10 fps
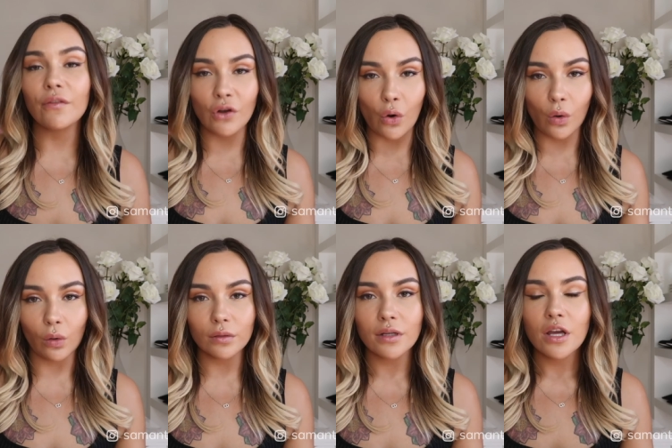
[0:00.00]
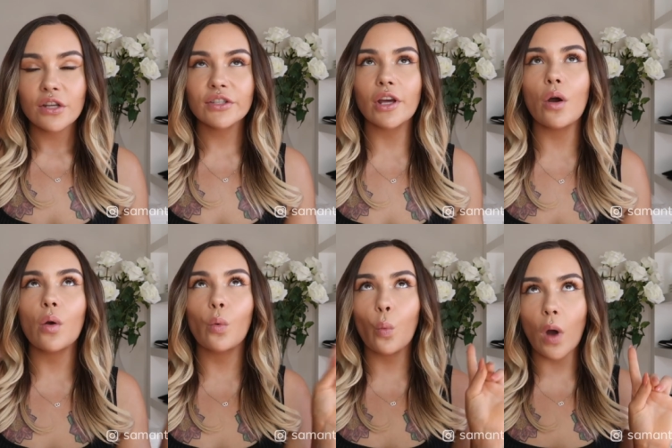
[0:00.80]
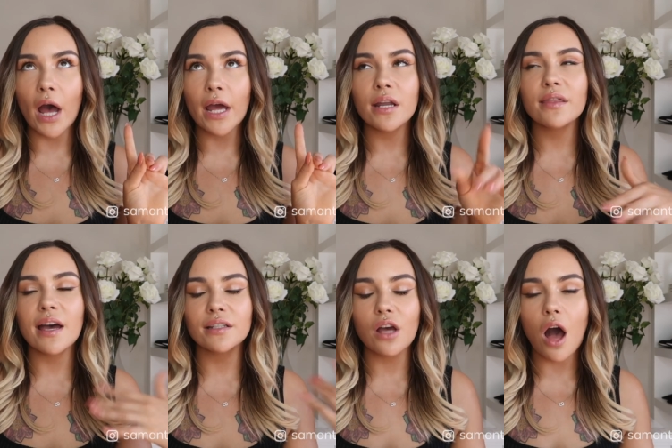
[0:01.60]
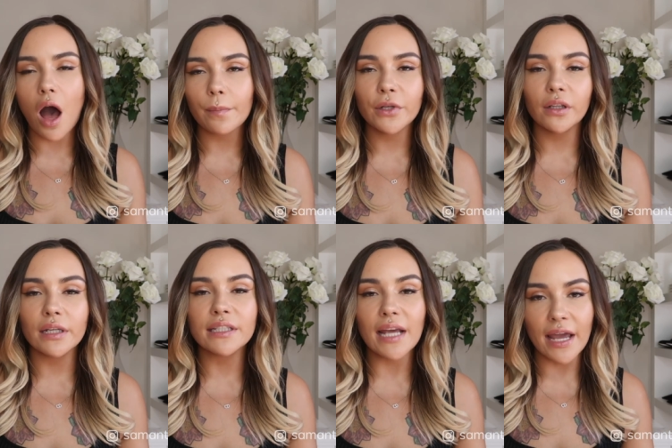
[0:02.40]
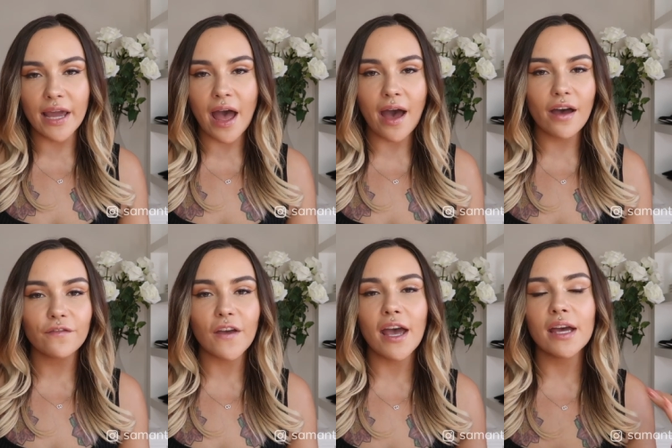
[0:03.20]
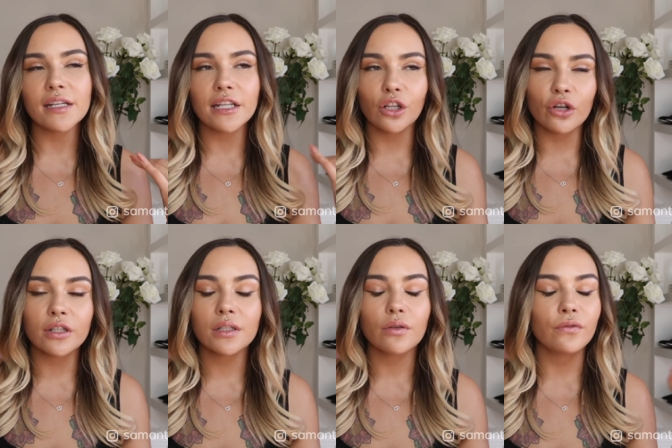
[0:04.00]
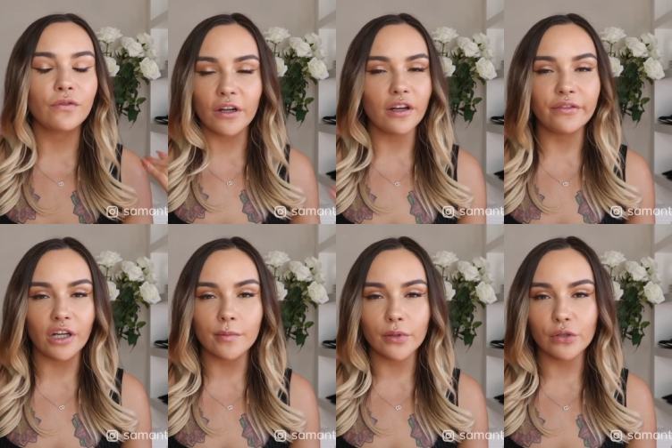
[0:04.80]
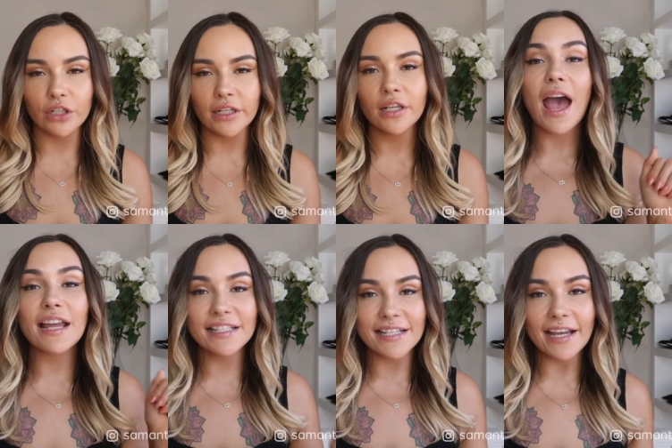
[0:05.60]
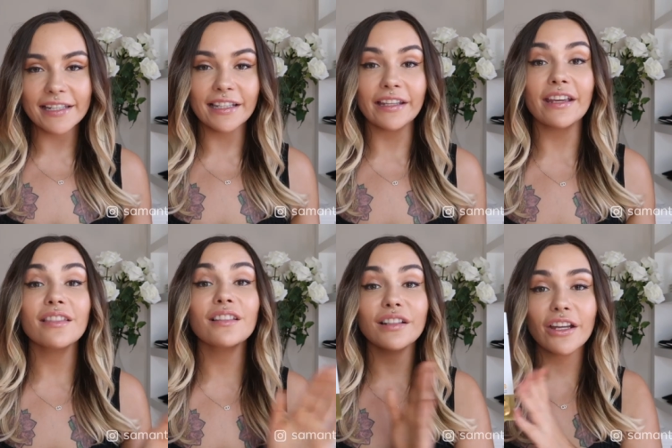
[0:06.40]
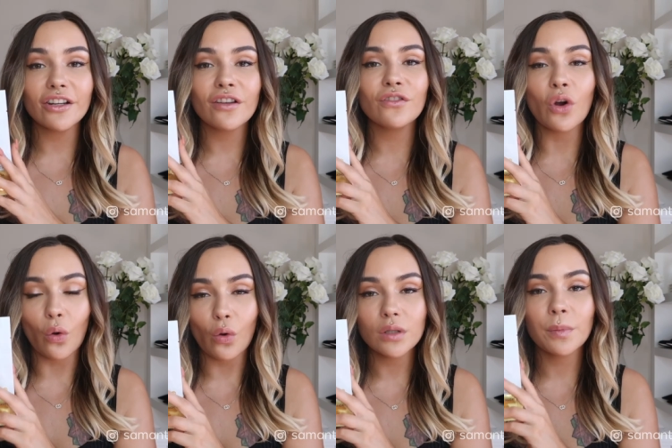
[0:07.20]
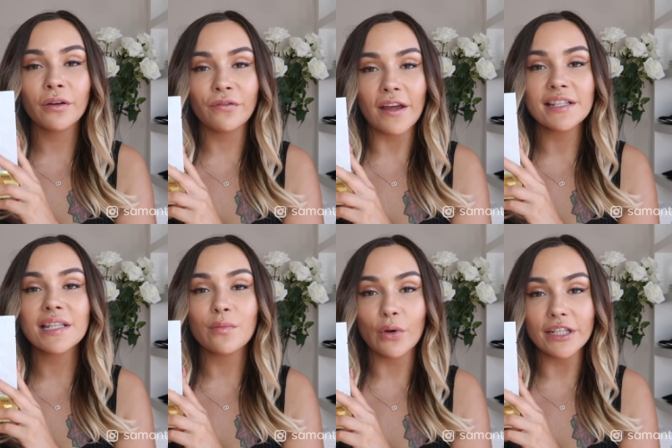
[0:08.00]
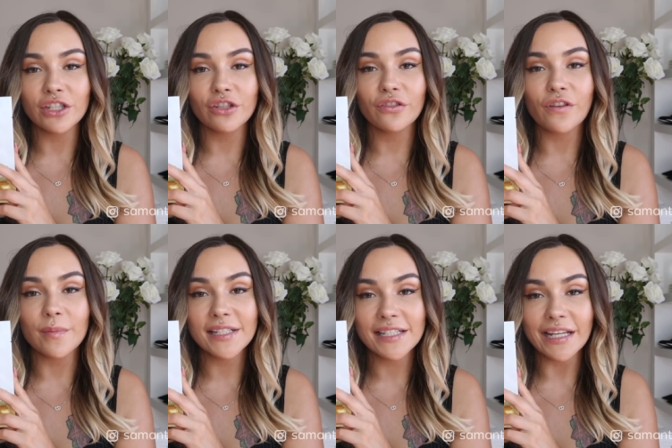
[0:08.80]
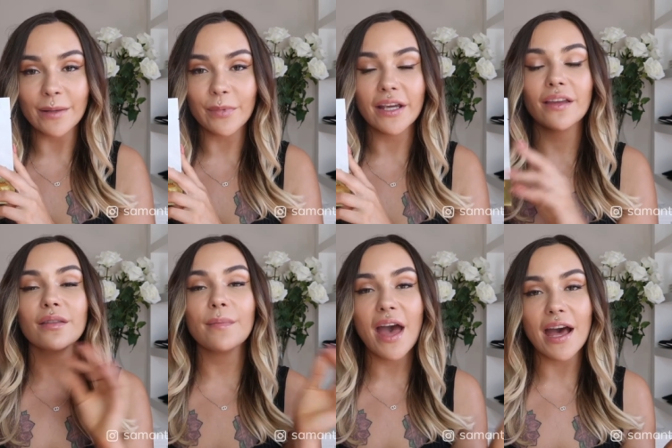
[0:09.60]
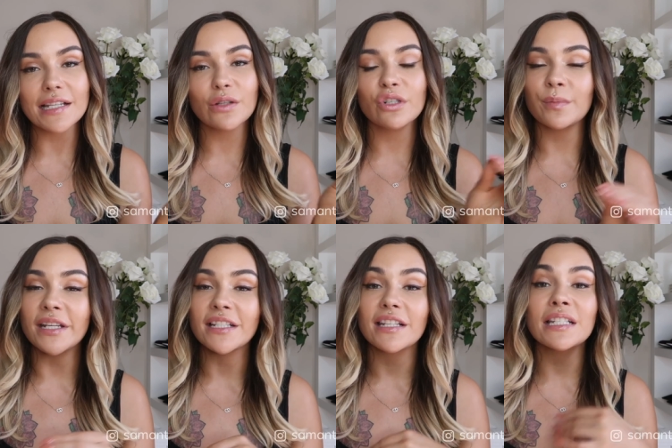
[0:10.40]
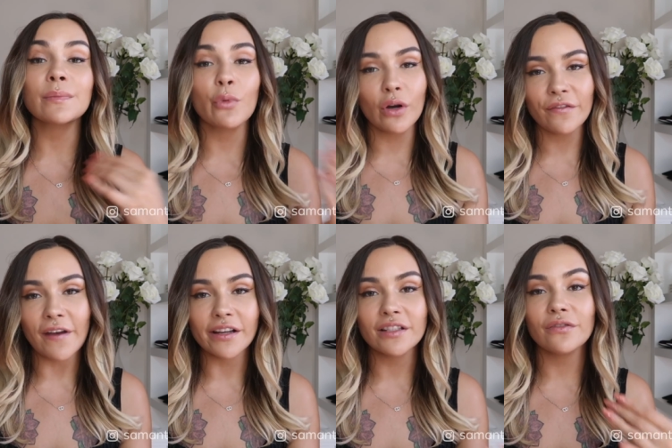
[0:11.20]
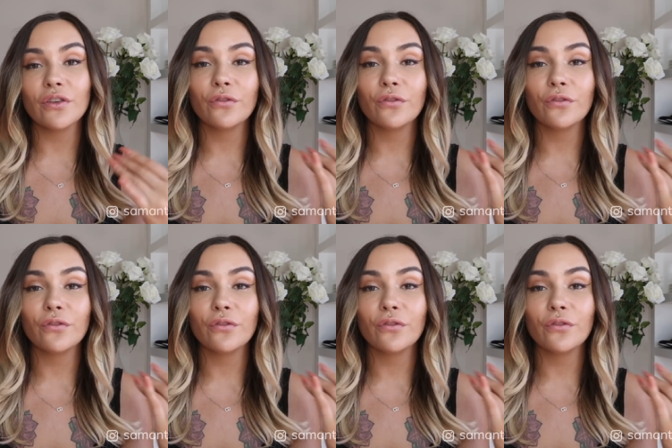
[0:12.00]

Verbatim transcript: of gold. So one, that's opulent AF and it looks very, very bougie. And secondly, the layer of gold prevents the moisture from escaping the mask, which means it's more effective